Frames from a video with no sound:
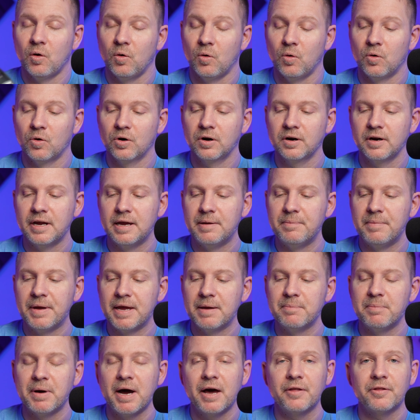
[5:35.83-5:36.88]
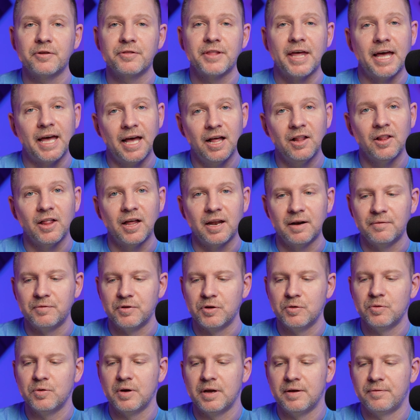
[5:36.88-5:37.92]
or it may bother the hell out of
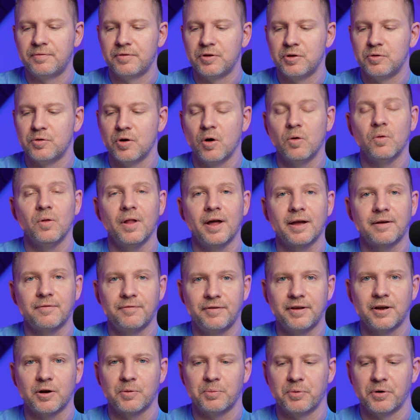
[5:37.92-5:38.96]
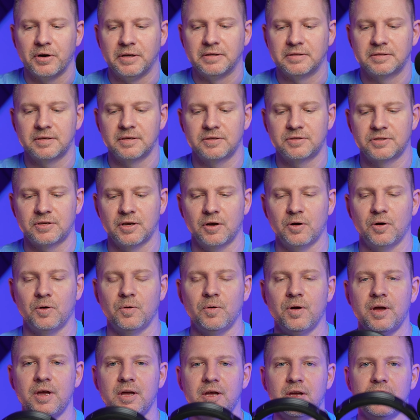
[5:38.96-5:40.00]
you if you don't like fingerprints.
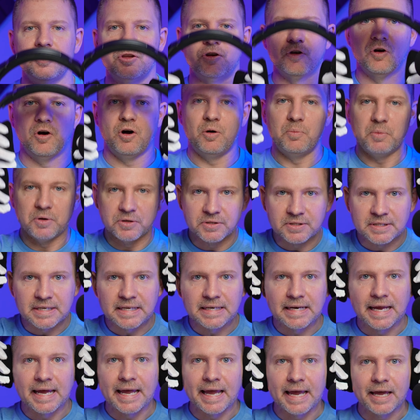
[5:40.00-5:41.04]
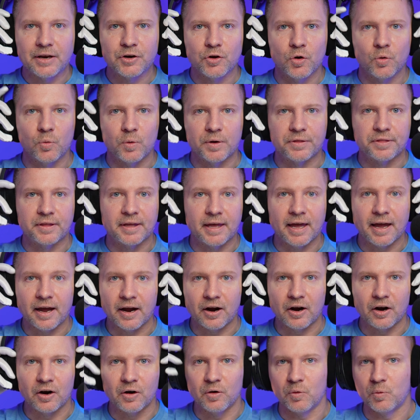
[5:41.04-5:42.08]
So you almost need to handle with
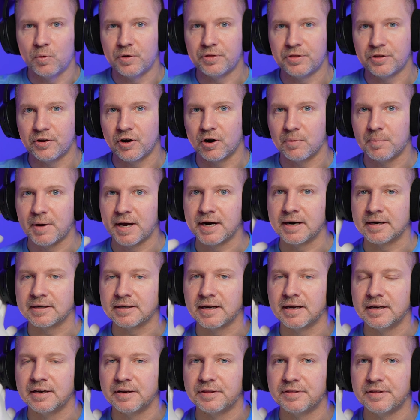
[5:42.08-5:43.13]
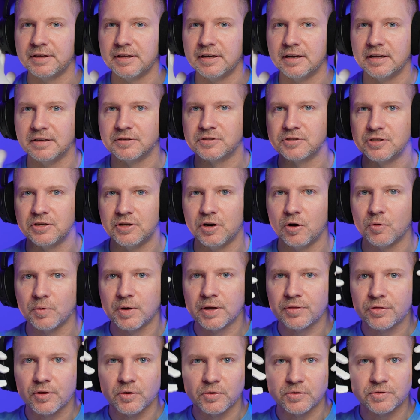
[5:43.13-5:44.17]
care with the Harmonicdyne Athena so you don't
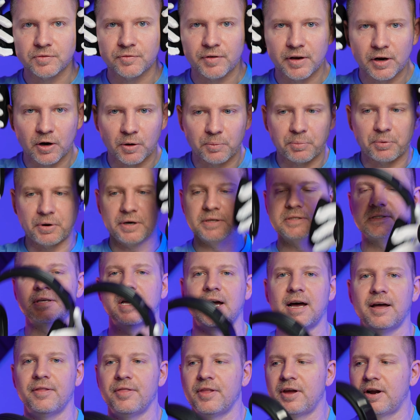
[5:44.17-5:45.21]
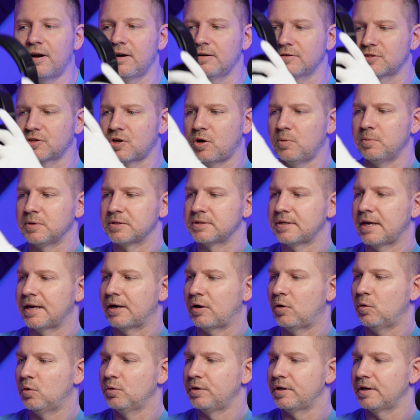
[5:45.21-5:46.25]
get those fingerprints on there. It's almost
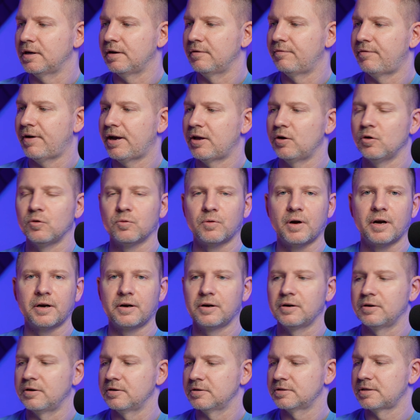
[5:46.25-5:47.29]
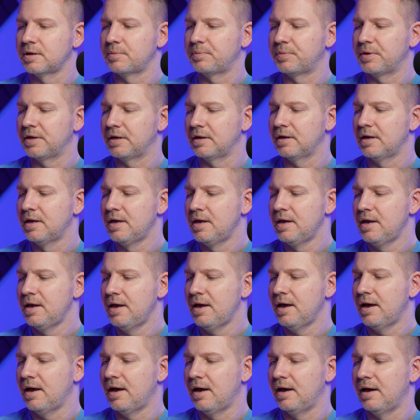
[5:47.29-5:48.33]
like holding a vinyl record or something,
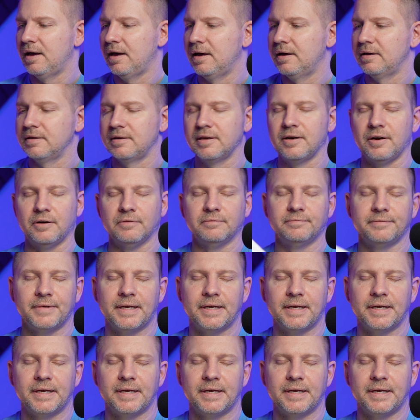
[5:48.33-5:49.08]
uh, you know.